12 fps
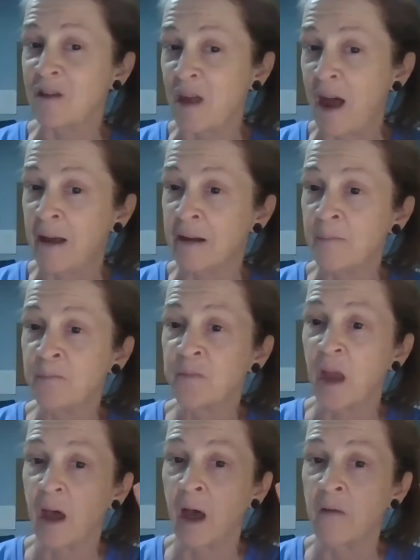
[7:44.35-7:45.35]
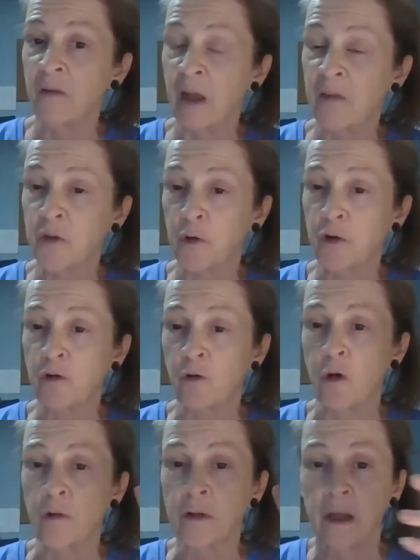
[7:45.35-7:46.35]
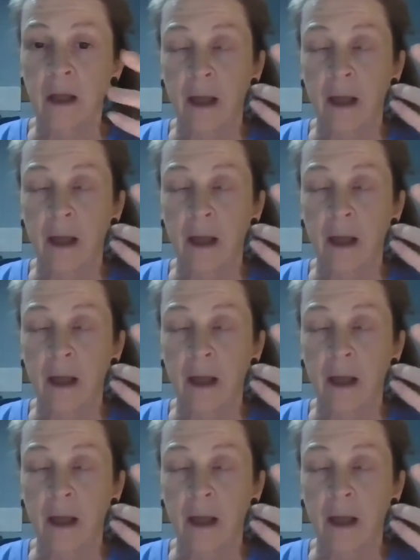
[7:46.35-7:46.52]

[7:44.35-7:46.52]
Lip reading: that of a 30-year-old.